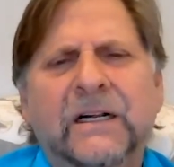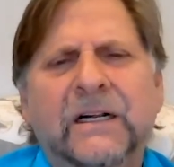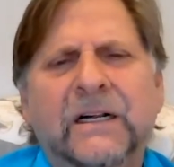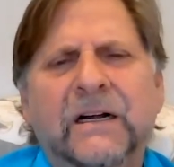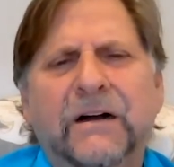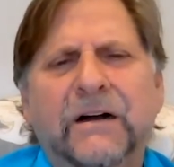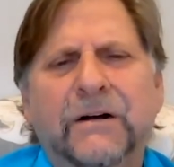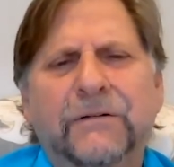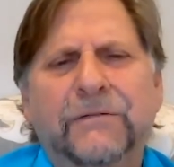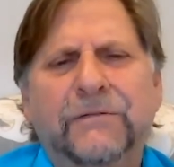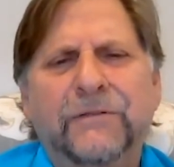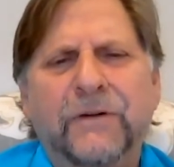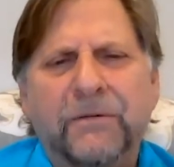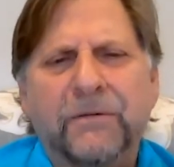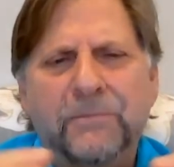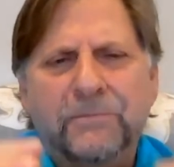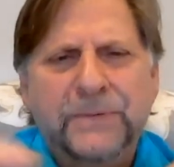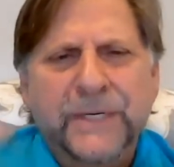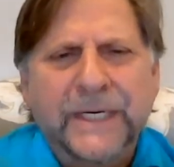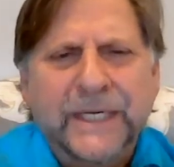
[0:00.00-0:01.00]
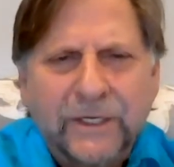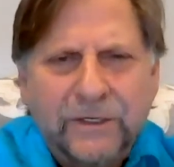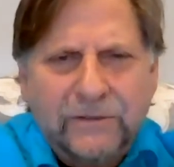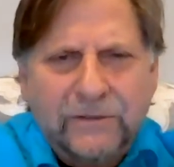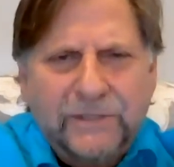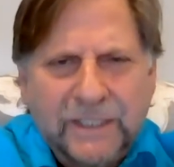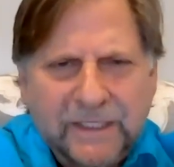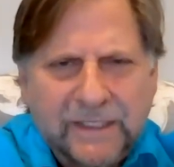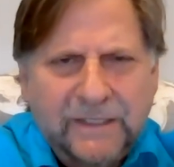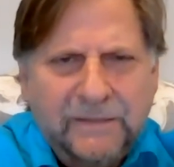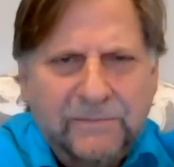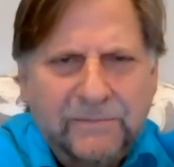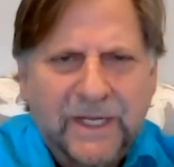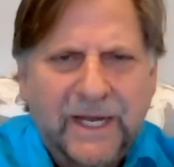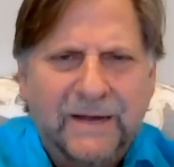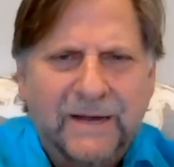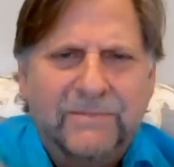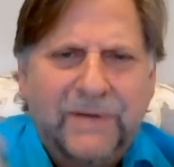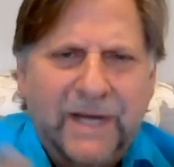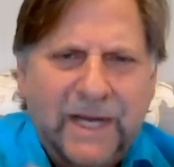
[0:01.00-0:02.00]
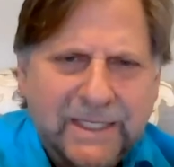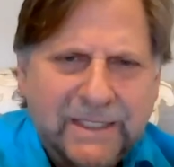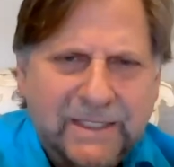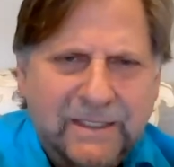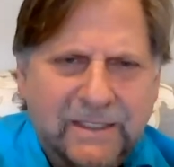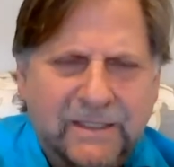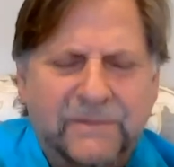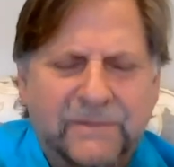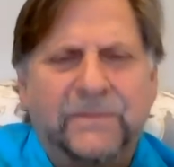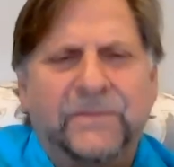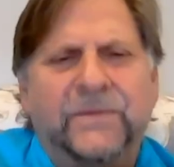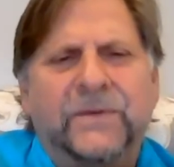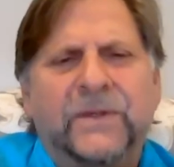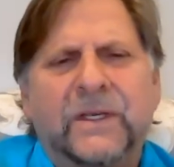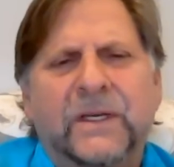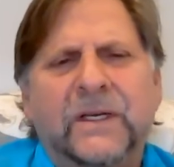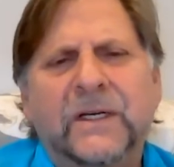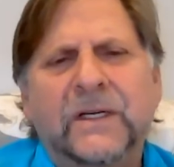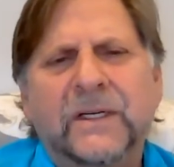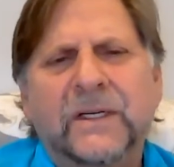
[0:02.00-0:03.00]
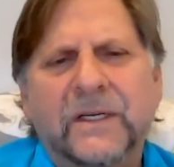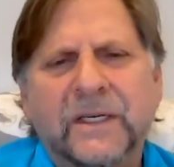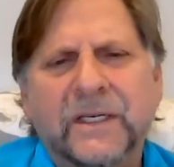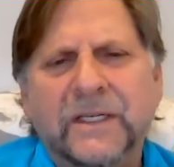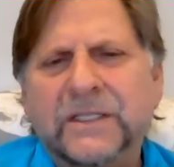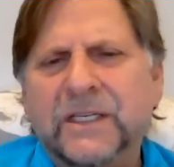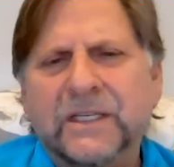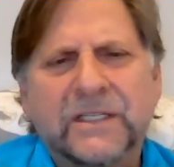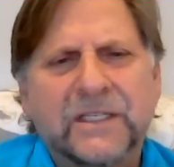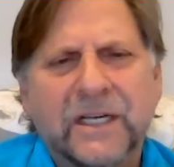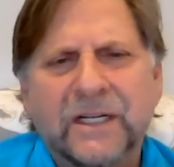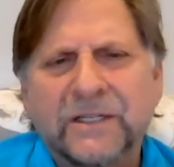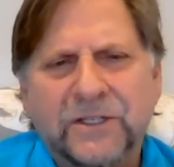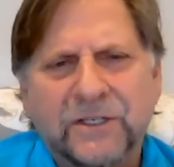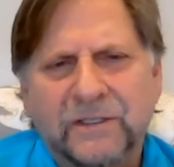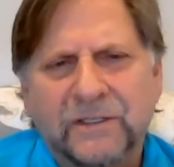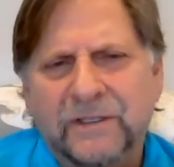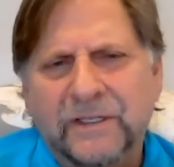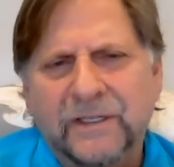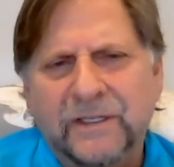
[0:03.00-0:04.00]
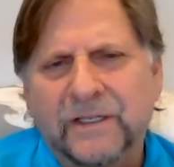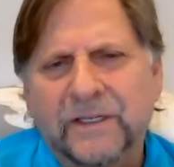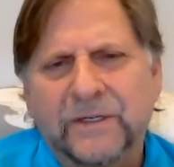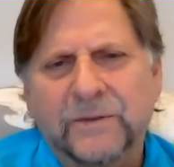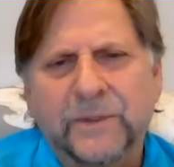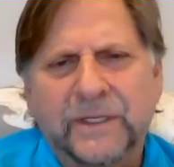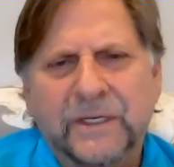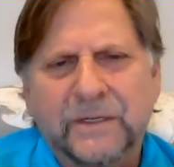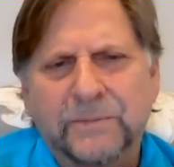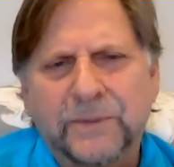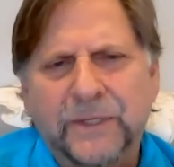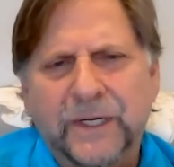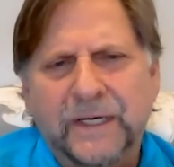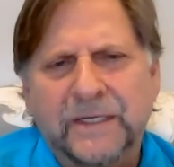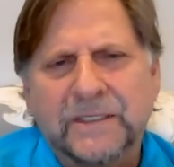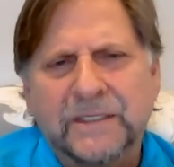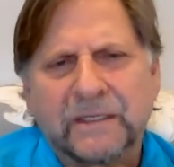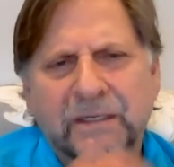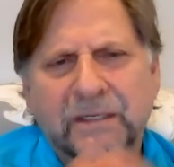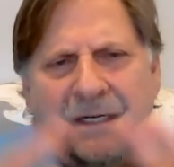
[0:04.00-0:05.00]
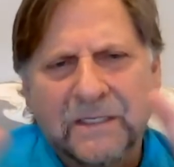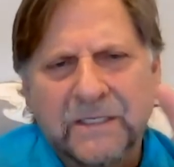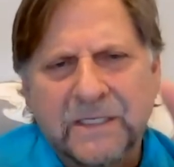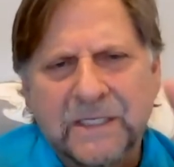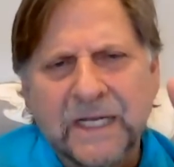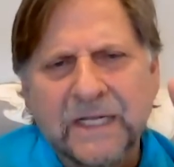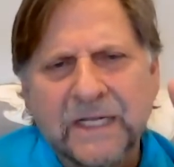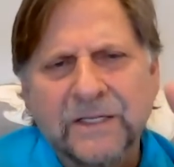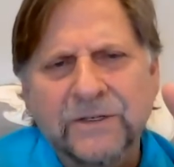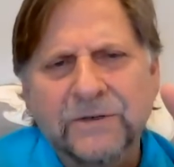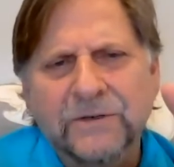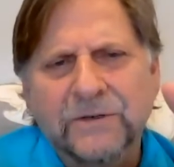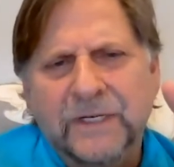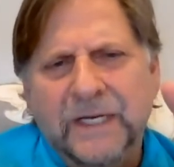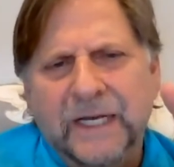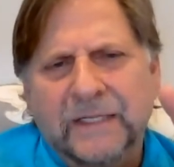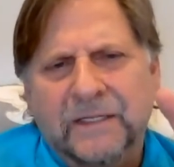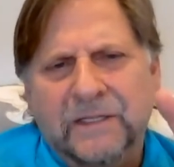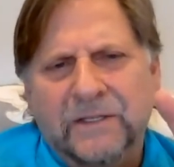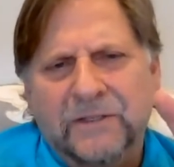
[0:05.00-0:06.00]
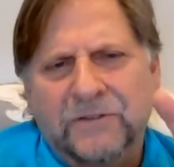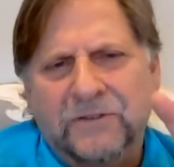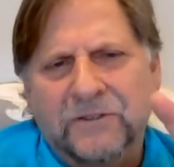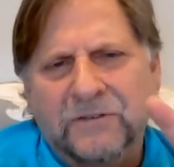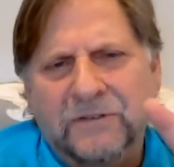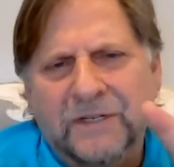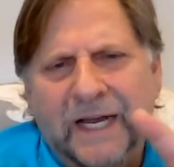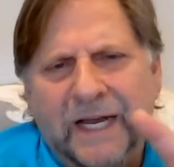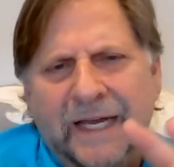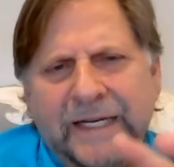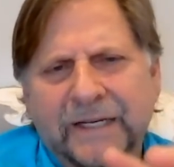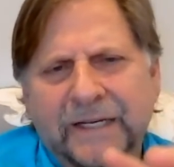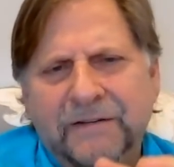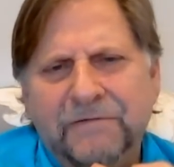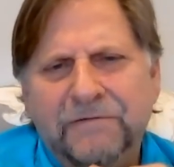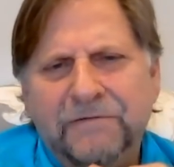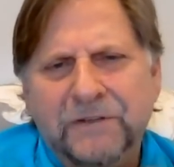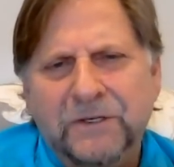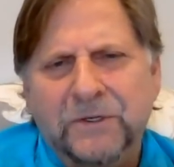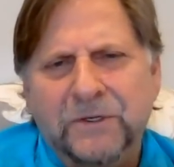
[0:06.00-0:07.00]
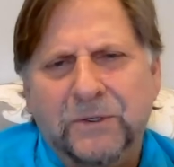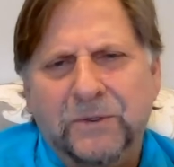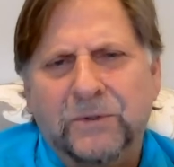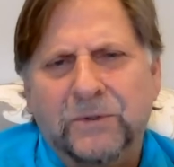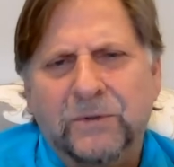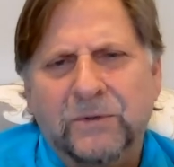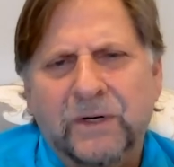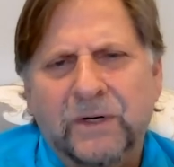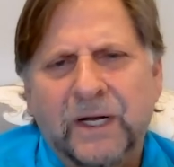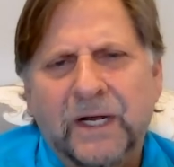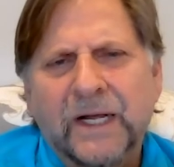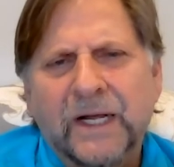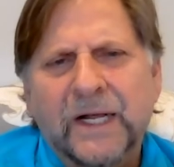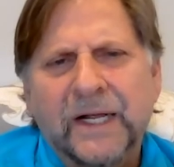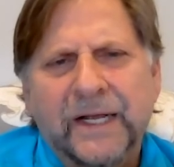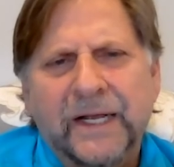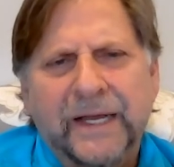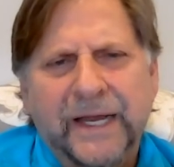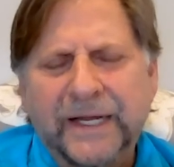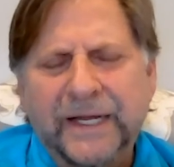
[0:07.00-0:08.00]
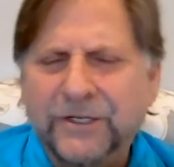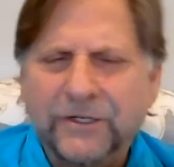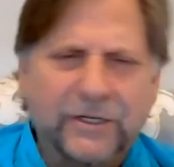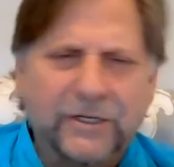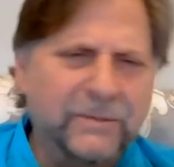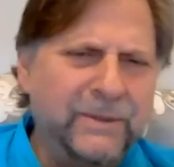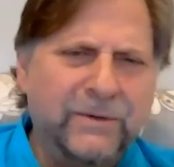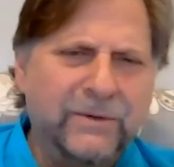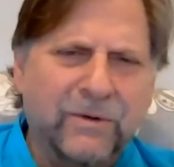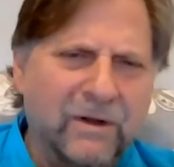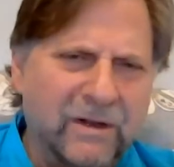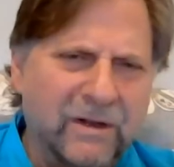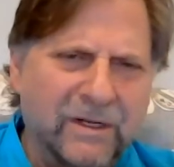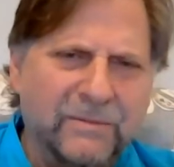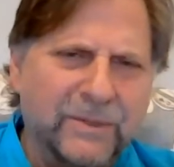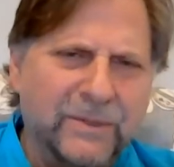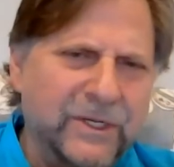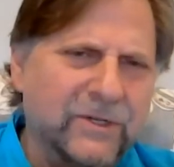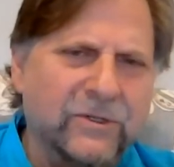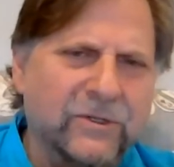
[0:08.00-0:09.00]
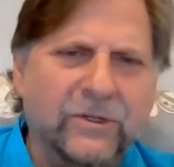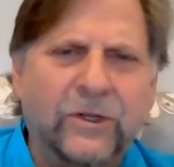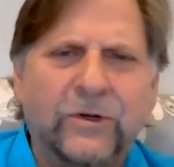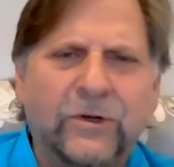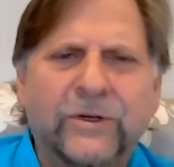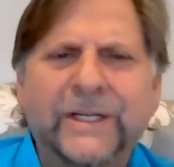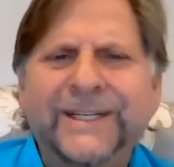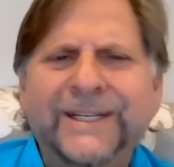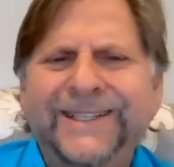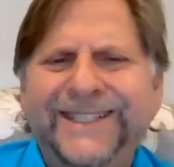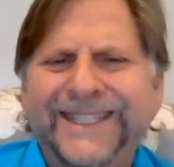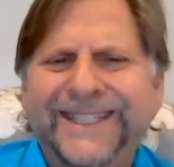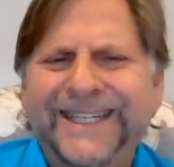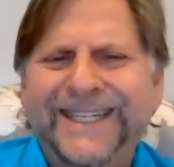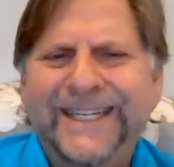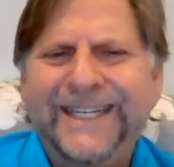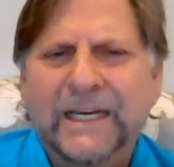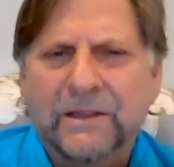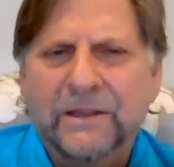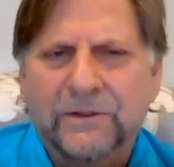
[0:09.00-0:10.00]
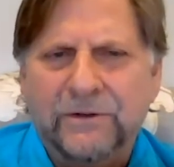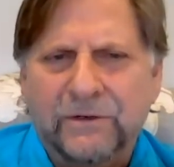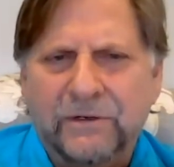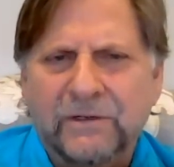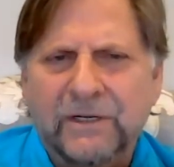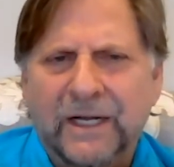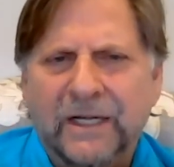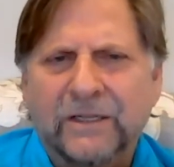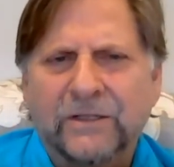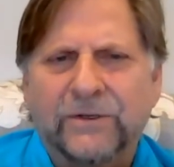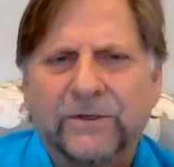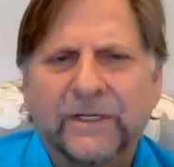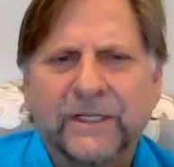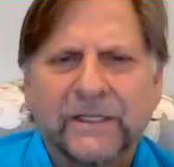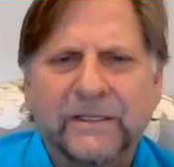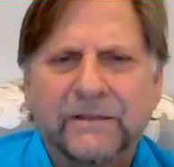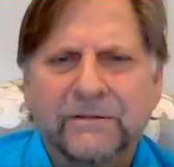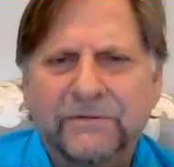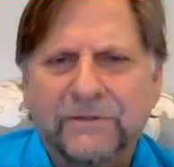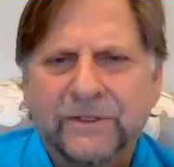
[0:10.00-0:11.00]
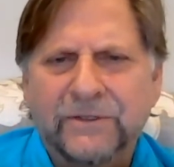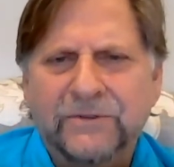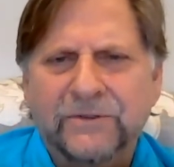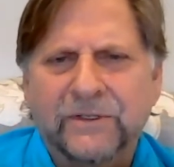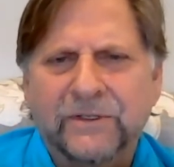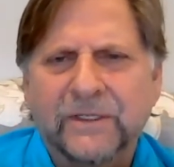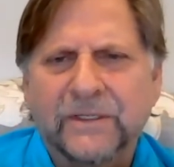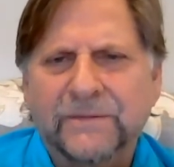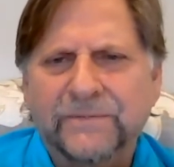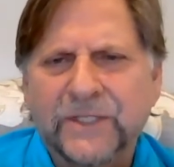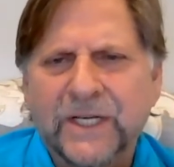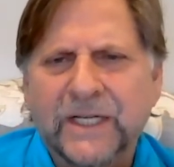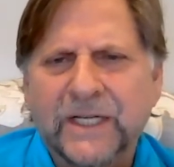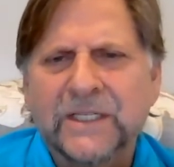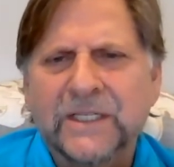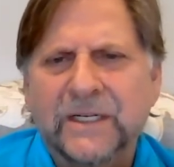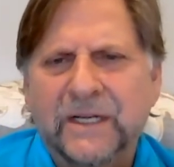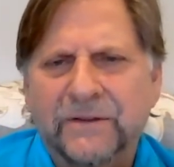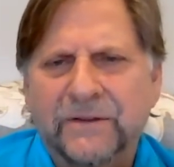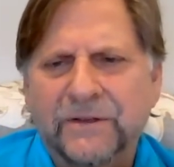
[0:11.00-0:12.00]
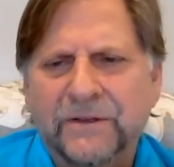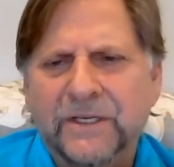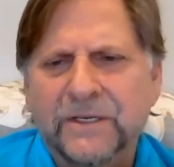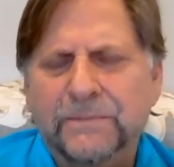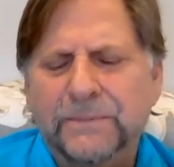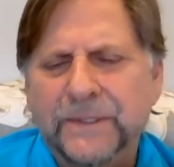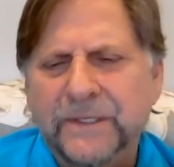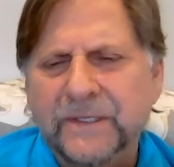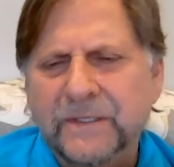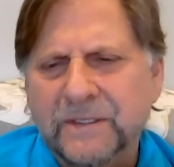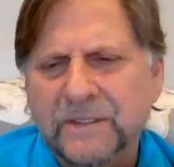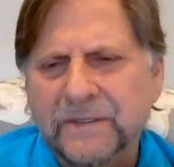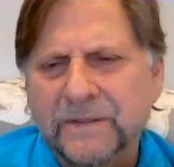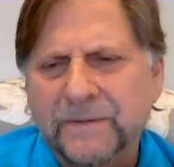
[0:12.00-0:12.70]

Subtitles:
of bigger team, not my team, is essential in dealing with complexity, because then you get this united view, and you could be wrong, but you're learning together, not learning individually. So that's another key piece.